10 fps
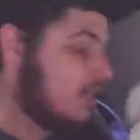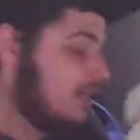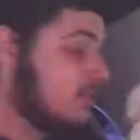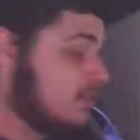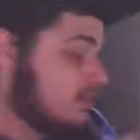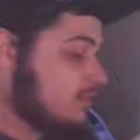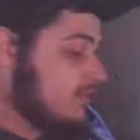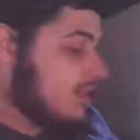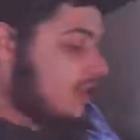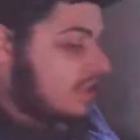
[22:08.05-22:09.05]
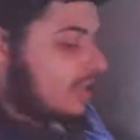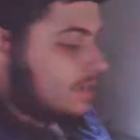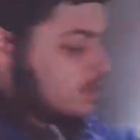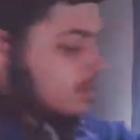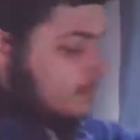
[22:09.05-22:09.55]
He's also the kind of
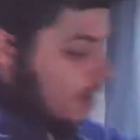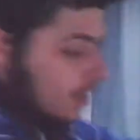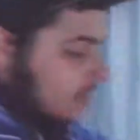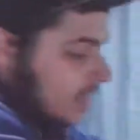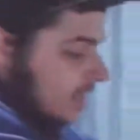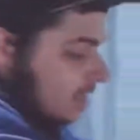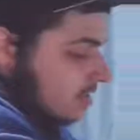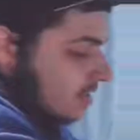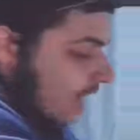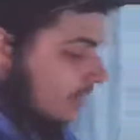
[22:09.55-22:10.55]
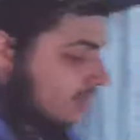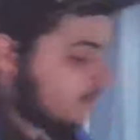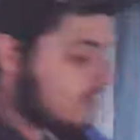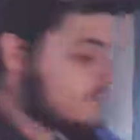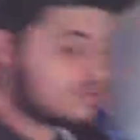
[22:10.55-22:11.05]
smart side
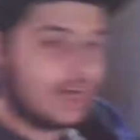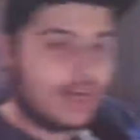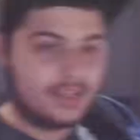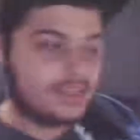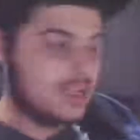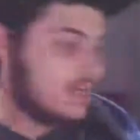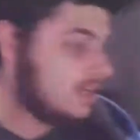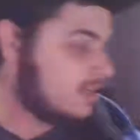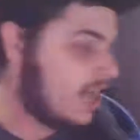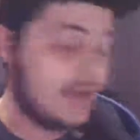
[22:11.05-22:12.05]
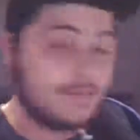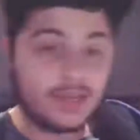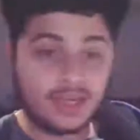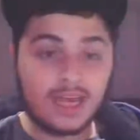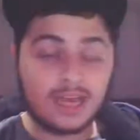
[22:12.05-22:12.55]
of sides.
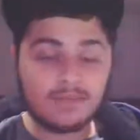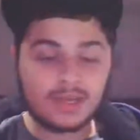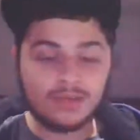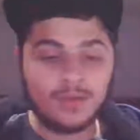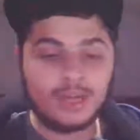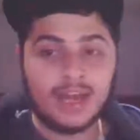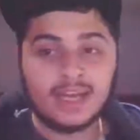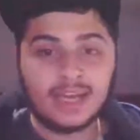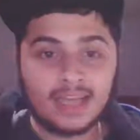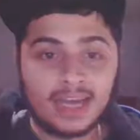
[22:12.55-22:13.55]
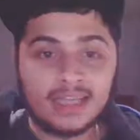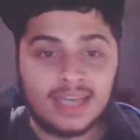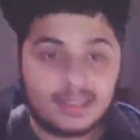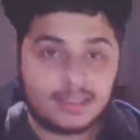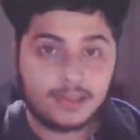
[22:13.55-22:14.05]
Edmund Gwenn had to
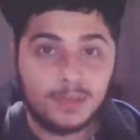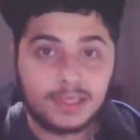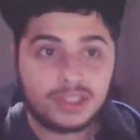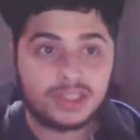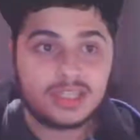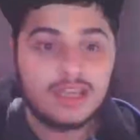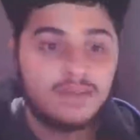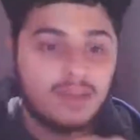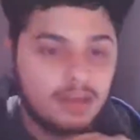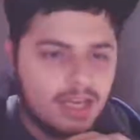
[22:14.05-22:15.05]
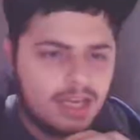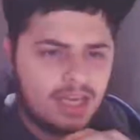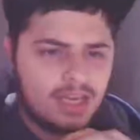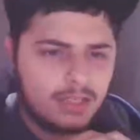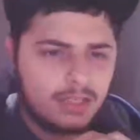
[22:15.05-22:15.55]
answer questions that even a
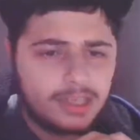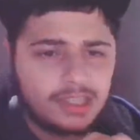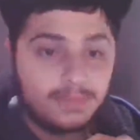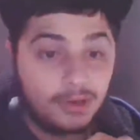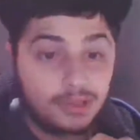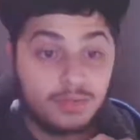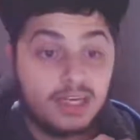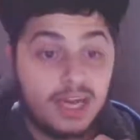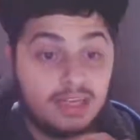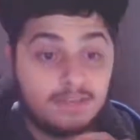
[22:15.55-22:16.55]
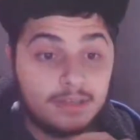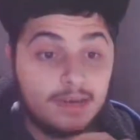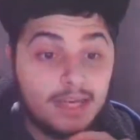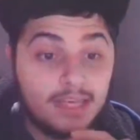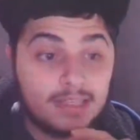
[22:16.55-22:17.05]
crazy person would not even
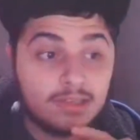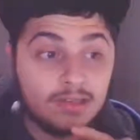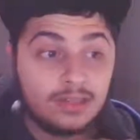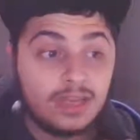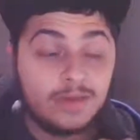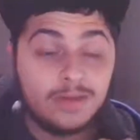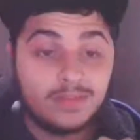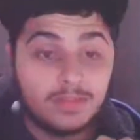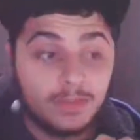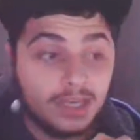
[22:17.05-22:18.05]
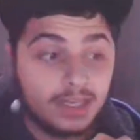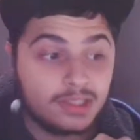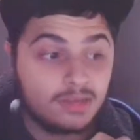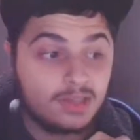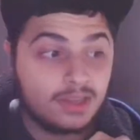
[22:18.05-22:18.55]
quite answer. Even if they would
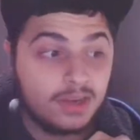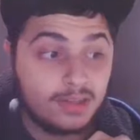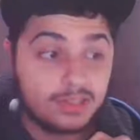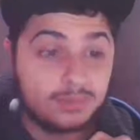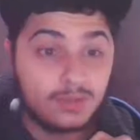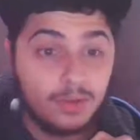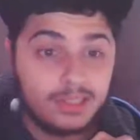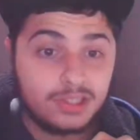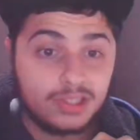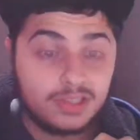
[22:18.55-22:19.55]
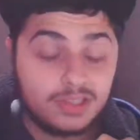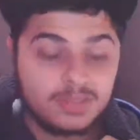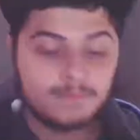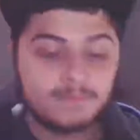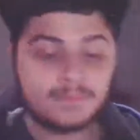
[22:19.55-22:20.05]
answer it, there are simple
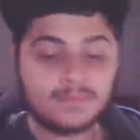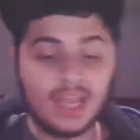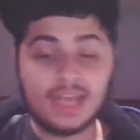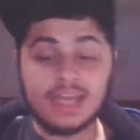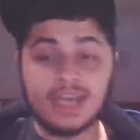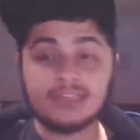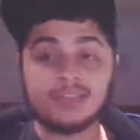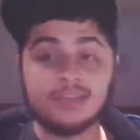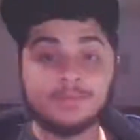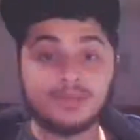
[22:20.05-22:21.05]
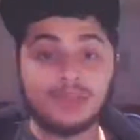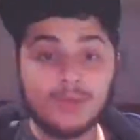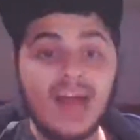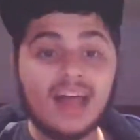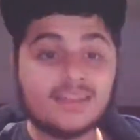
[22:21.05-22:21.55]
questions. And he answered them pretty
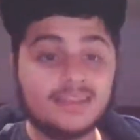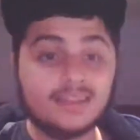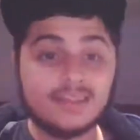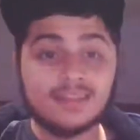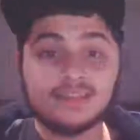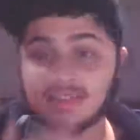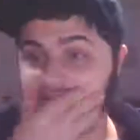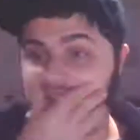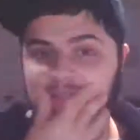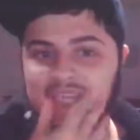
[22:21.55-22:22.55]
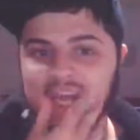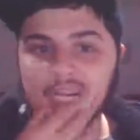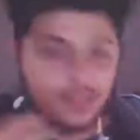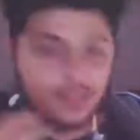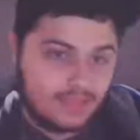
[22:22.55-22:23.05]
well. There are some that I
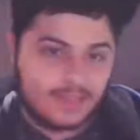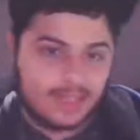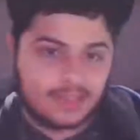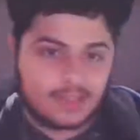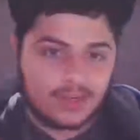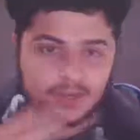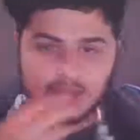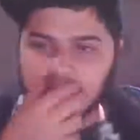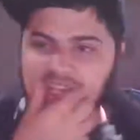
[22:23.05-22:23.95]
couldn't even answer.